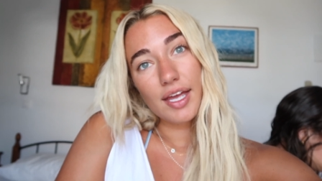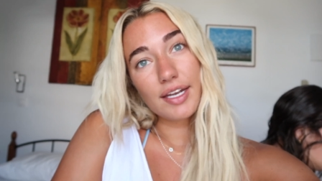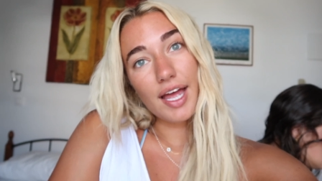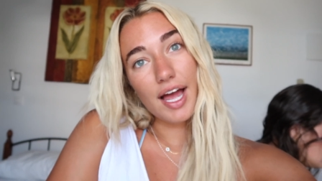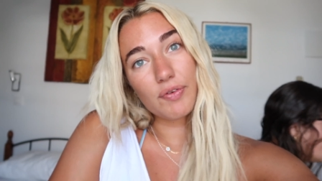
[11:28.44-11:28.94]

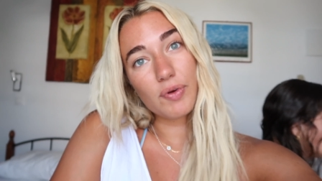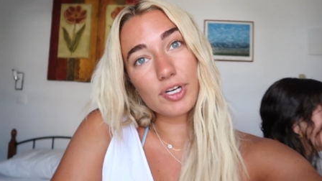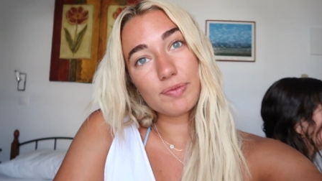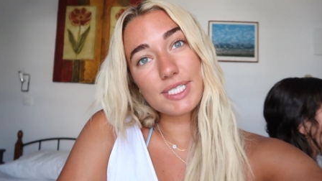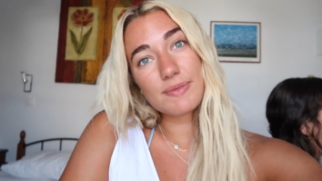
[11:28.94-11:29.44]
And yeah, we woke
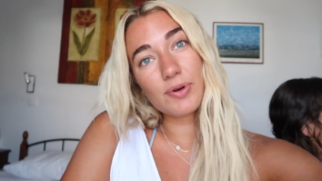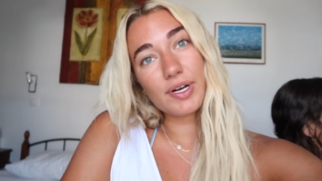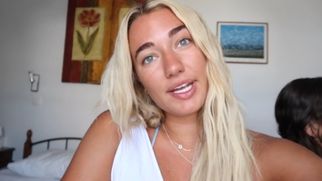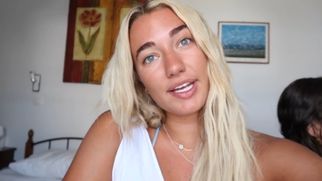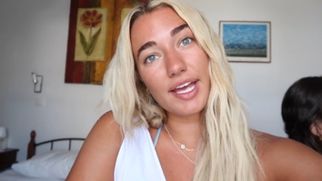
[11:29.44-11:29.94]
up this
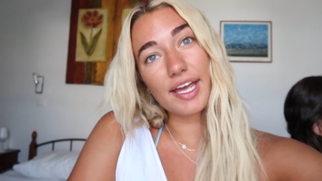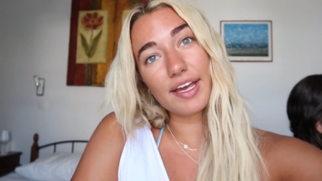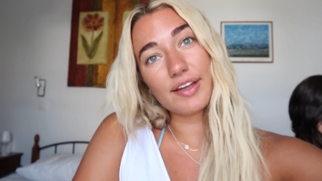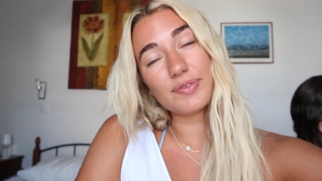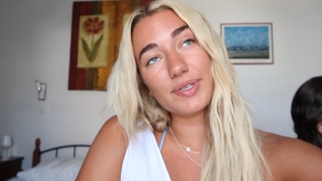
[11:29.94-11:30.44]
morning
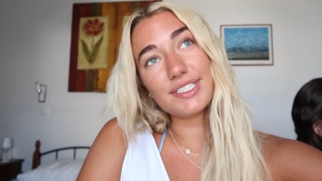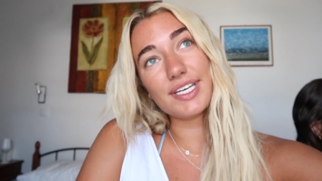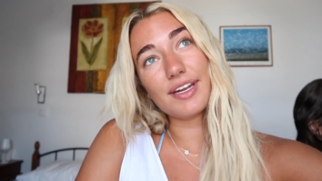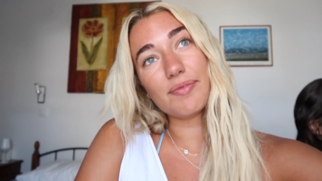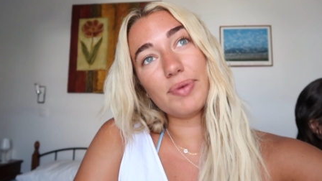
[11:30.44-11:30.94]
and we
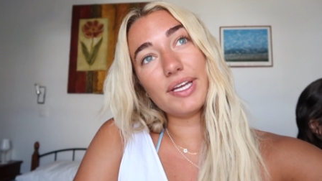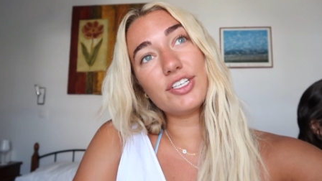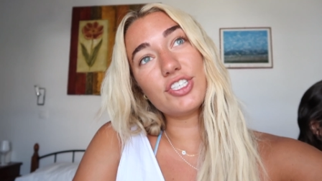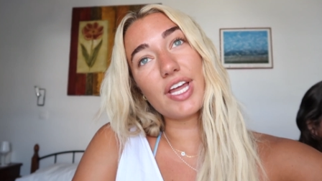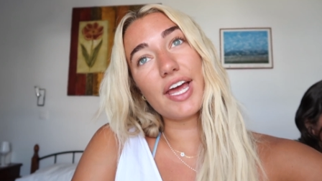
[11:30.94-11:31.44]
did a
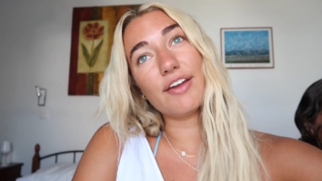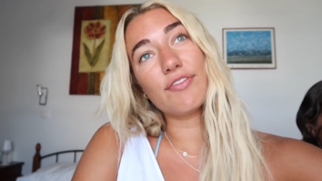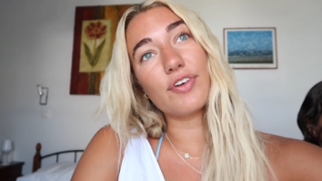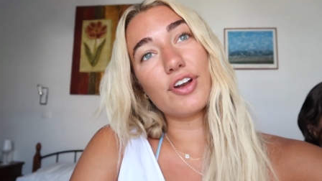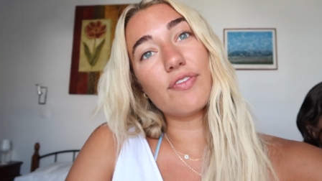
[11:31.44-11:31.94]
beach day in
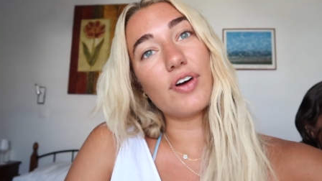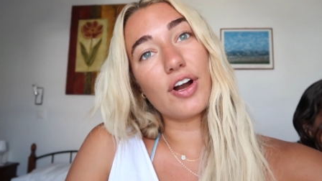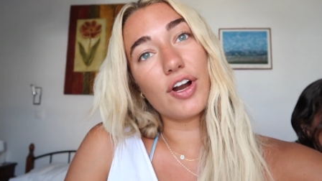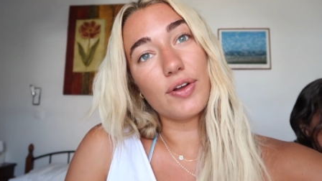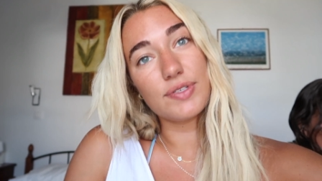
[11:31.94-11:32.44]
front of
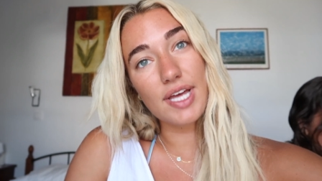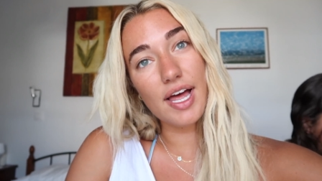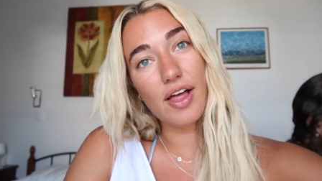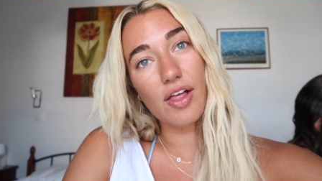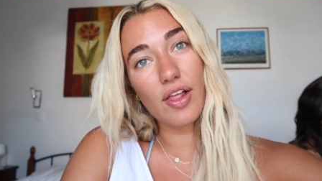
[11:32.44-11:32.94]
our
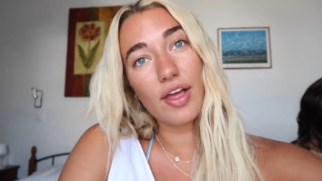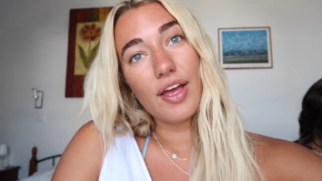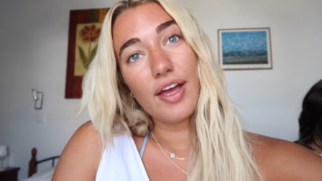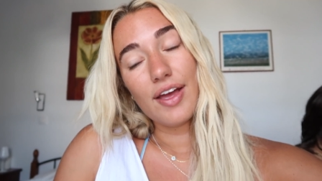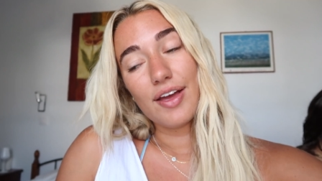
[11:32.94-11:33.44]
hotel
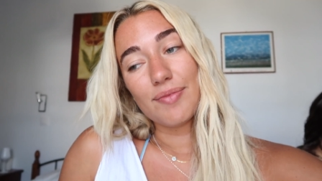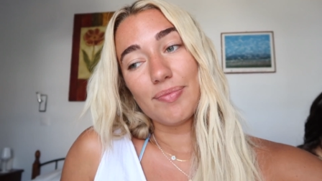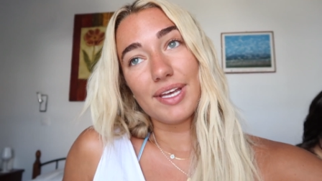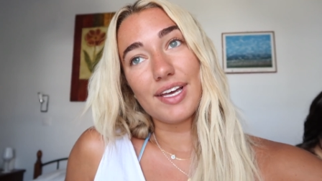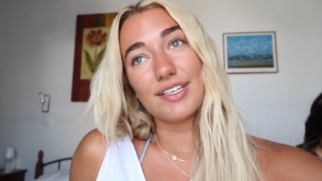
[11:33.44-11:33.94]

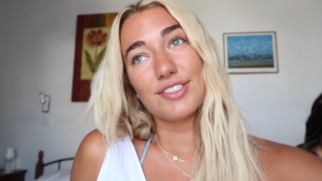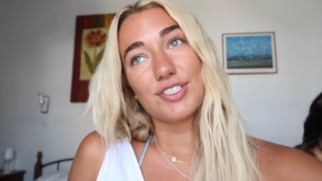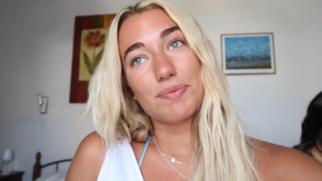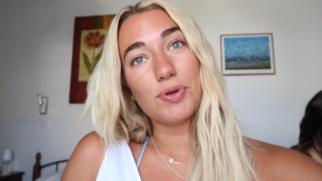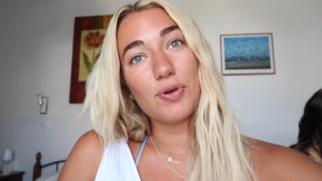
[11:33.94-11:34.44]
because
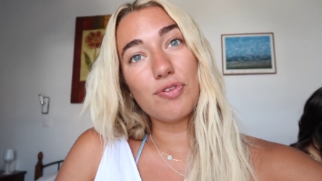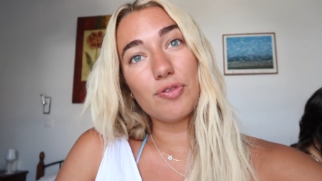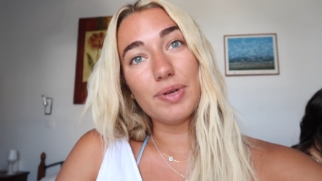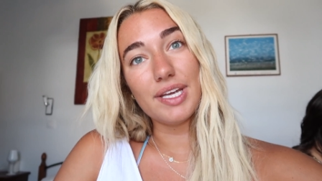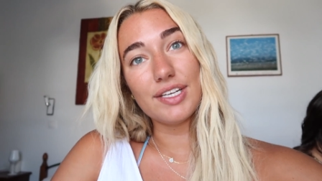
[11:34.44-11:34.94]
there's a beautiful
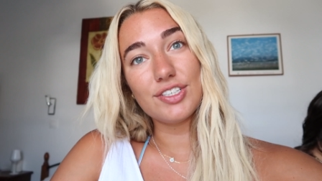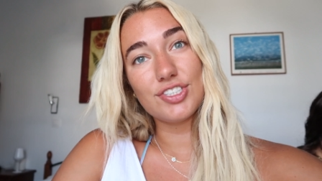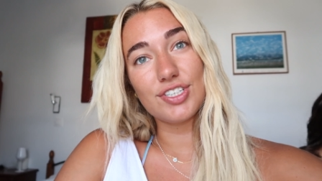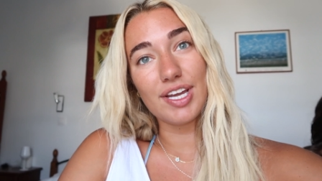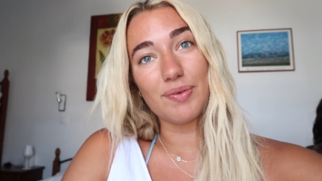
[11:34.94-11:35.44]

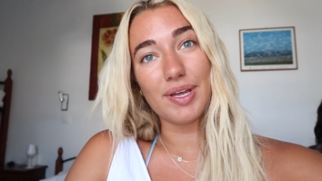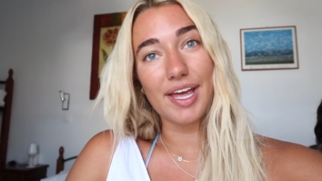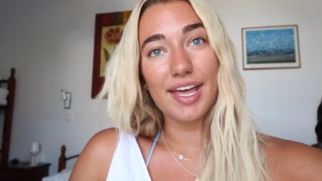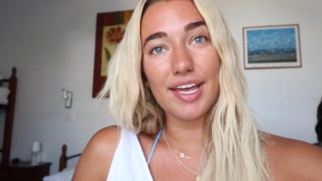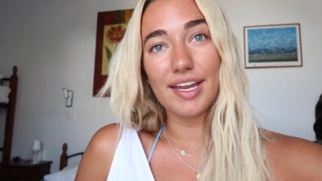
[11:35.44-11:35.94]
beach and we
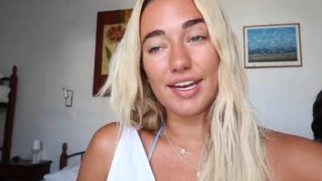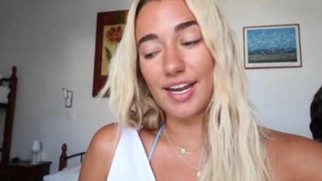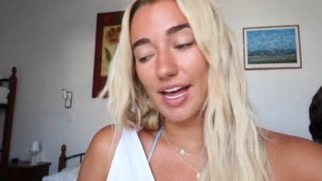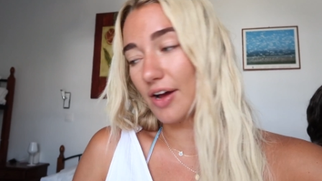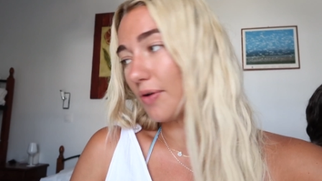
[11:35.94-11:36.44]
ate and
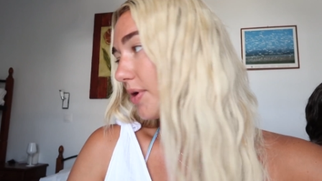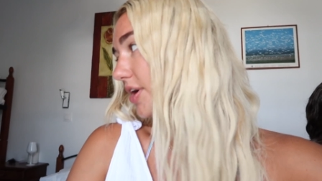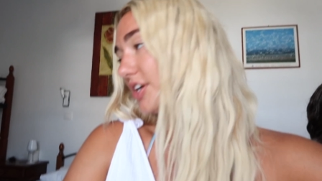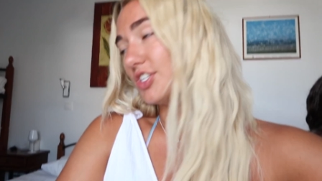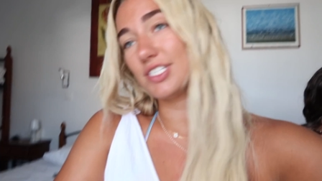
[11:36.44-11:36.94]
now
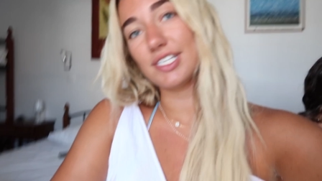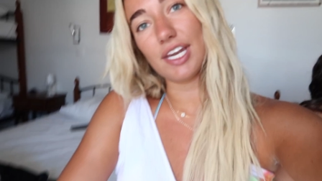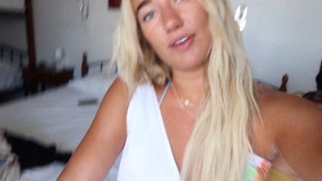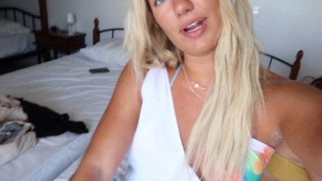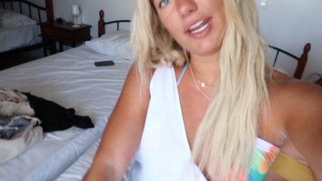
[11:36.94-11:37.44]
we're just
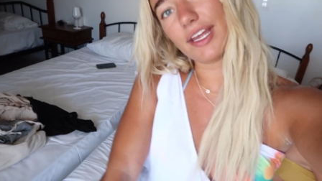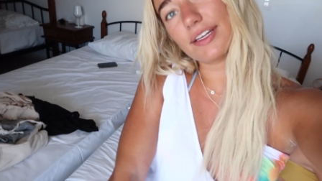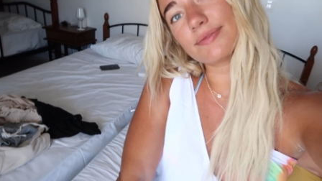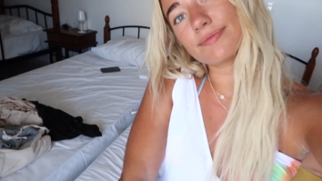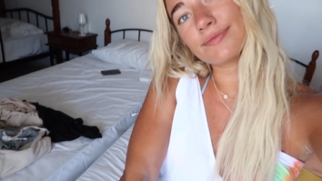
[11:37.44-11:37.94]
getting
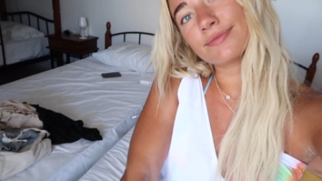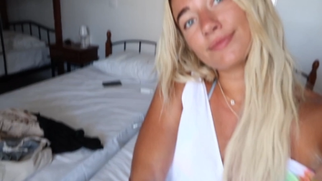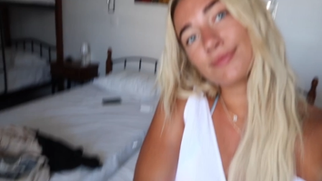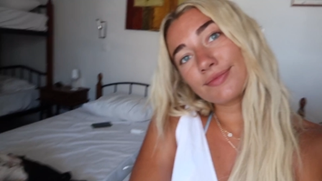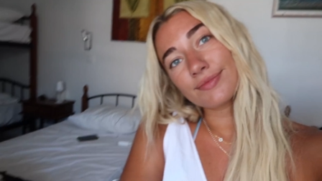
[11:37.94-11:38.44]
ready
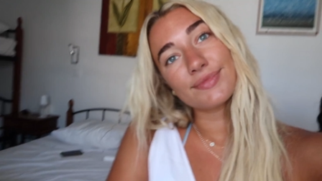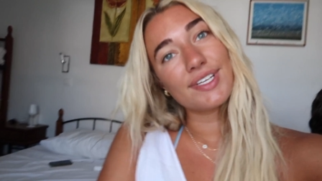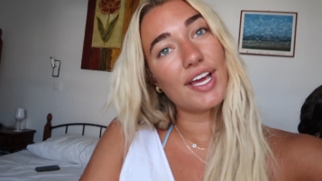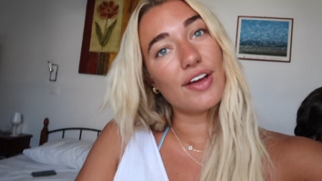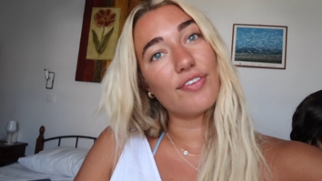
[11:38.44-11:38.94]

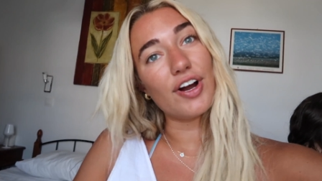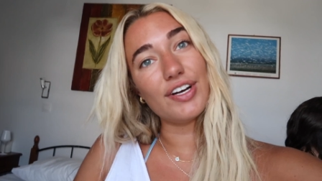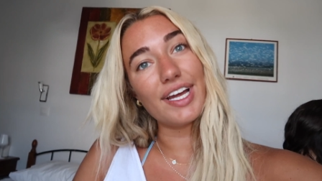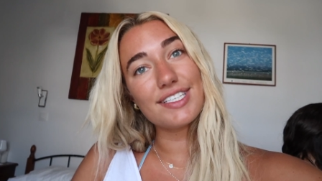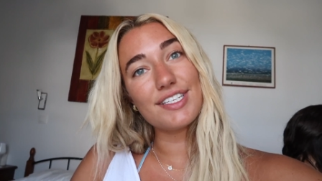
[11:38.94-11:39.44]
for our
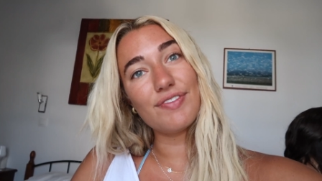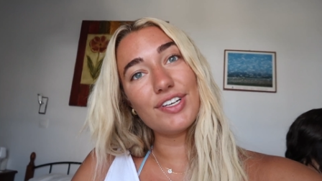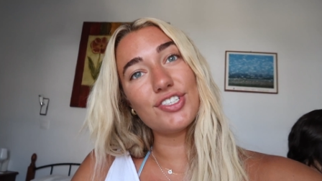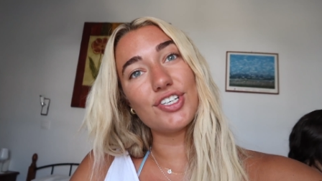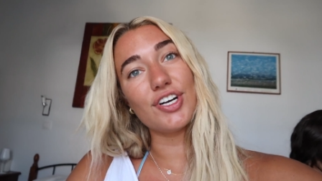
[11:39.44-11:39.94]
next
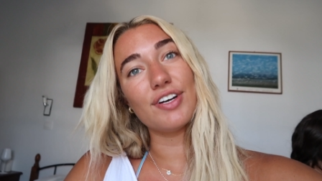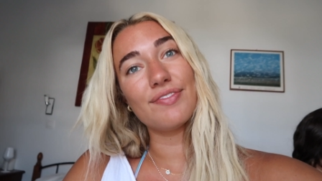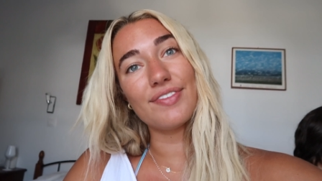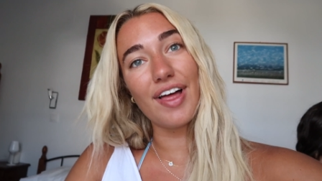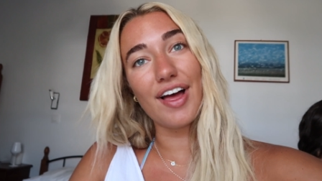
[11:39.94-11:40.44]
adventure
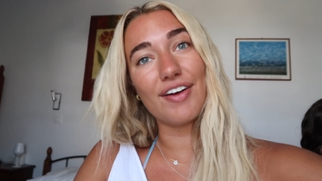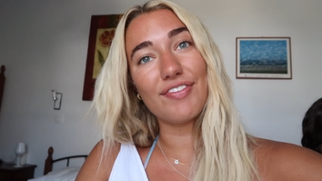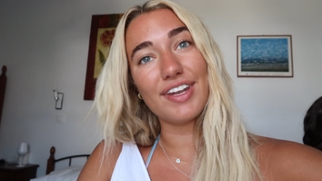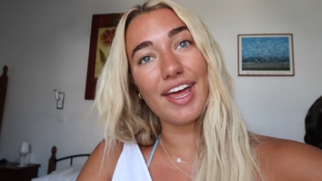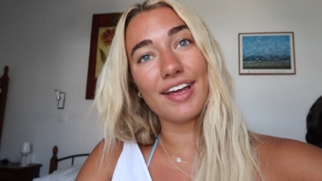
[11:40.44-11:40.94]
of
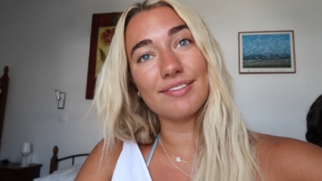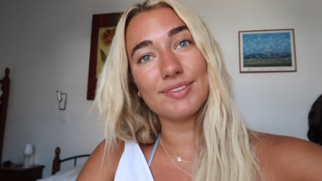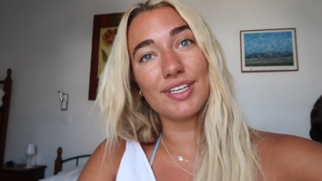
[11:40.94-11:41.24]
the day.